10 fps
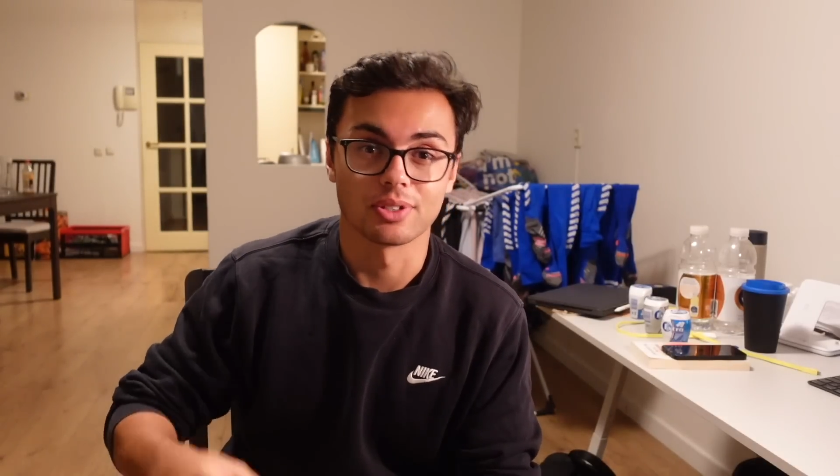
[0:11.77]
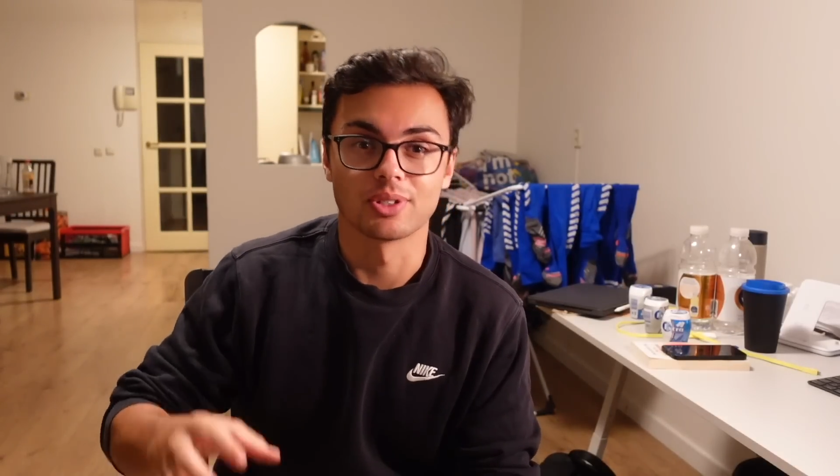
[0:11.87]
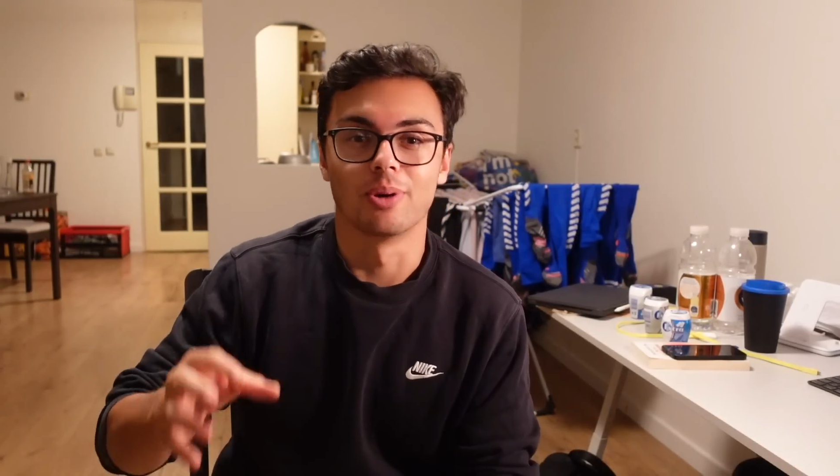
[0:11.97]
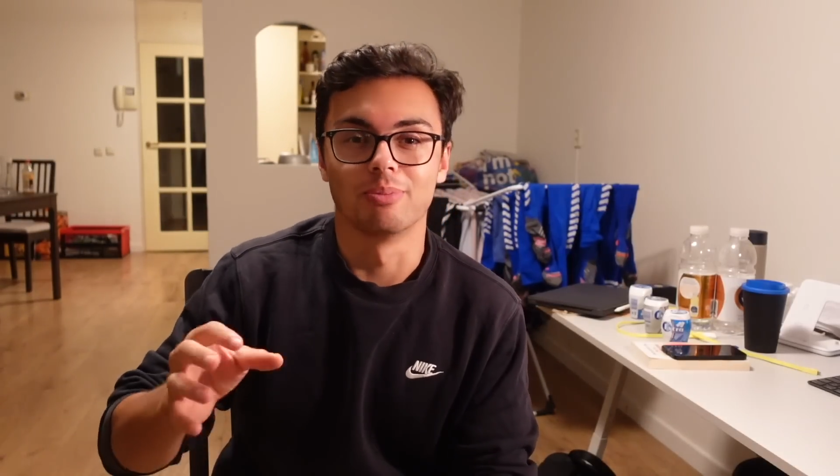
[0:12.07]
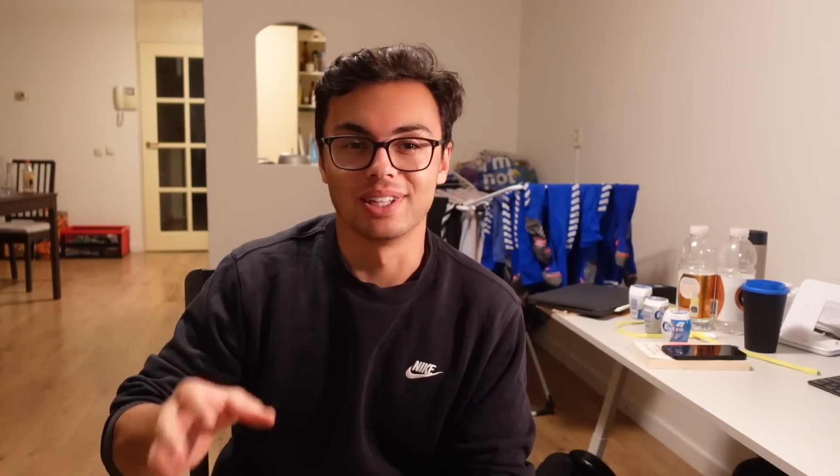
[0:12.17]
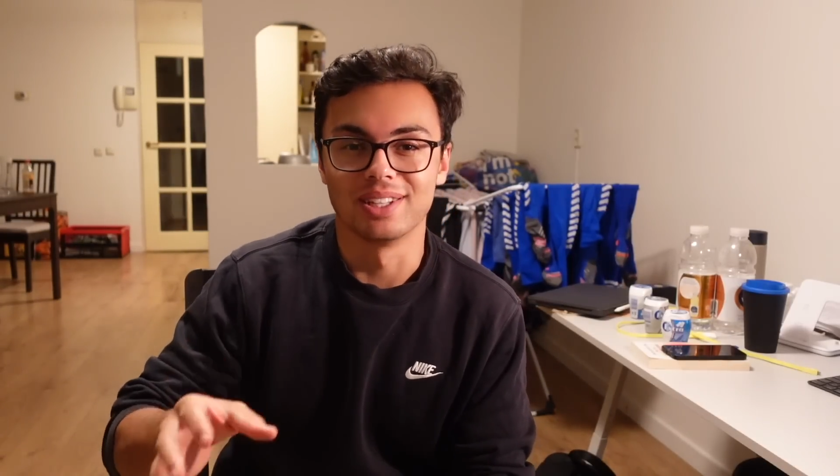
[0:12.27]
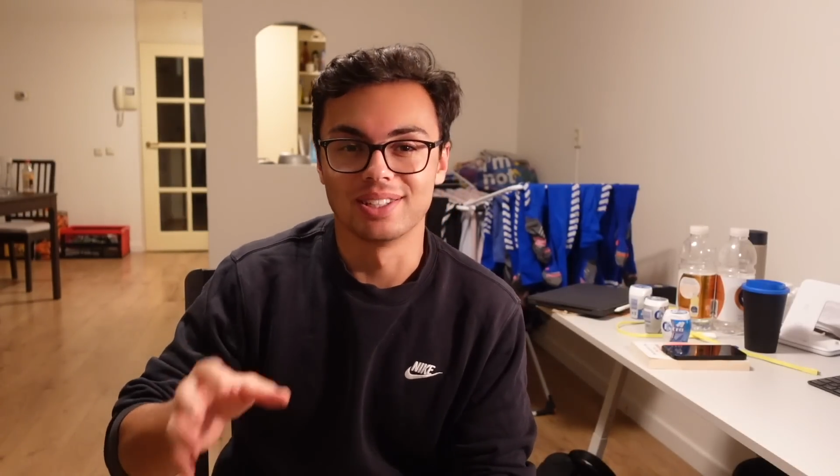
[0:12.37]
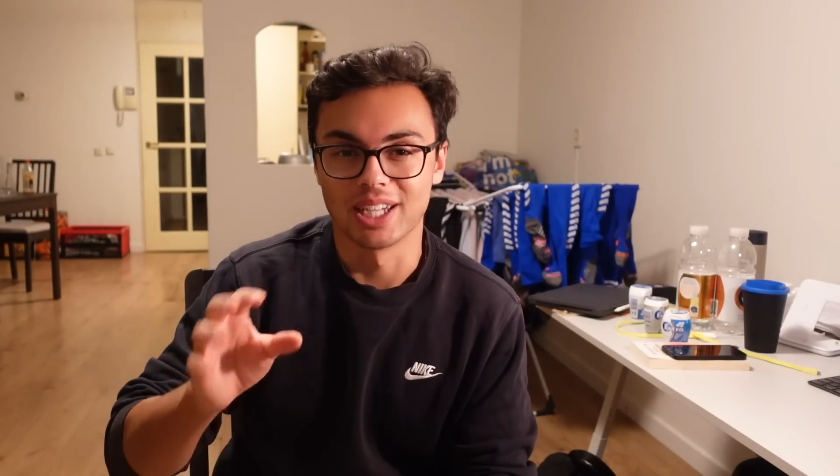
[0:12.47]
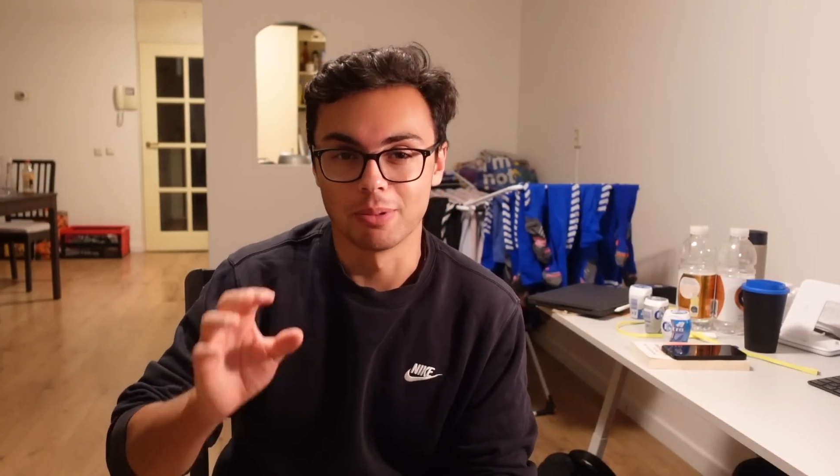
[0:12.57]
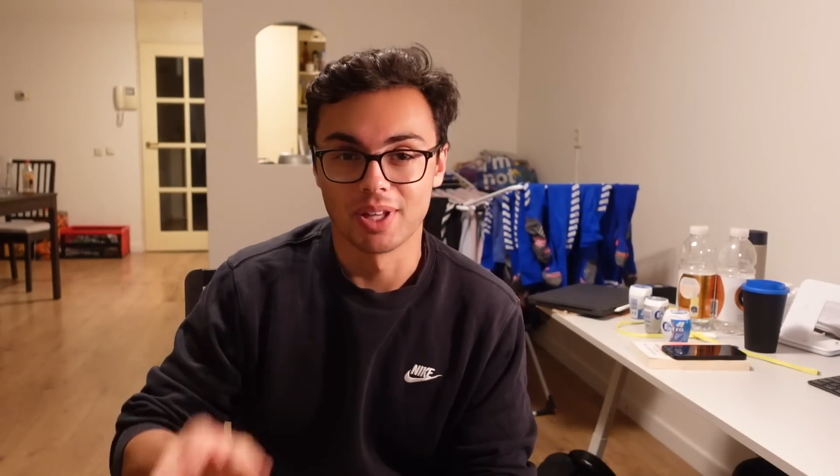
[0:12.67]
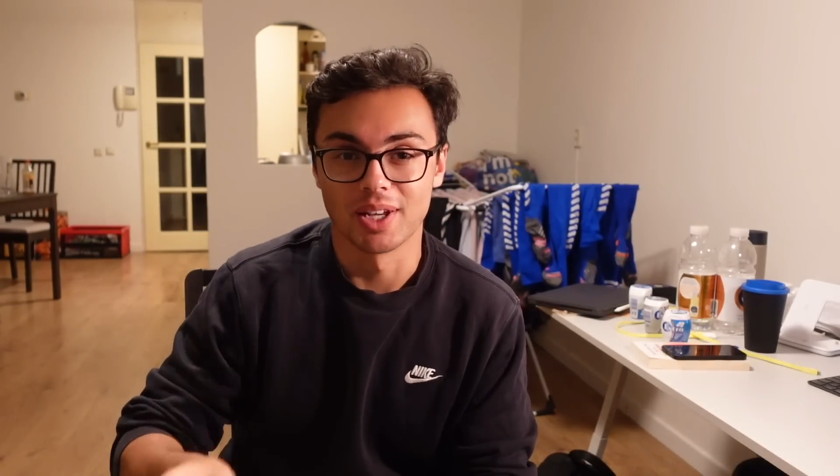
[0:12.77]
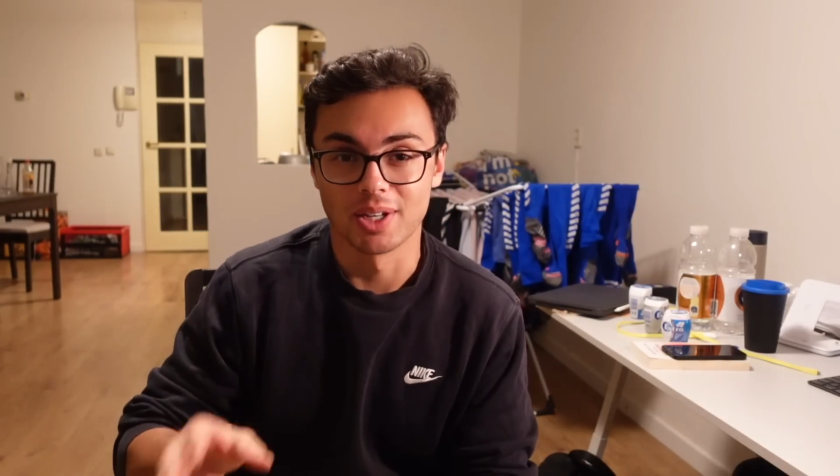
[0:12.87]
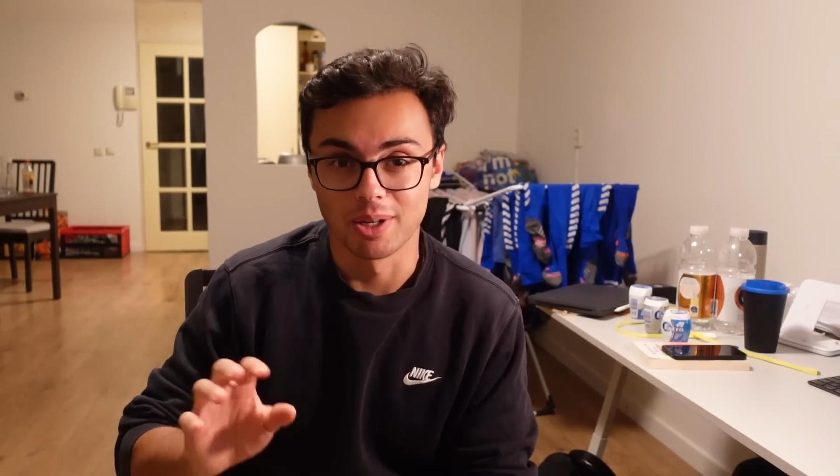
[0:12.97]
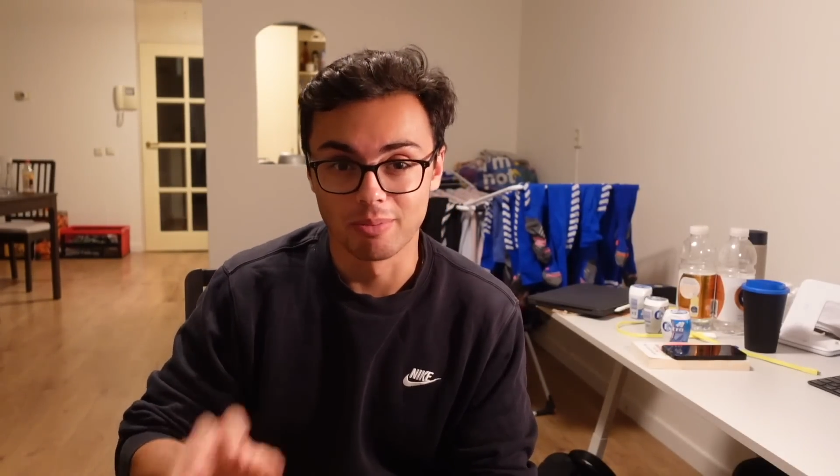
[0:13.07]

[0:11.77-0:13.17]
So please keep that in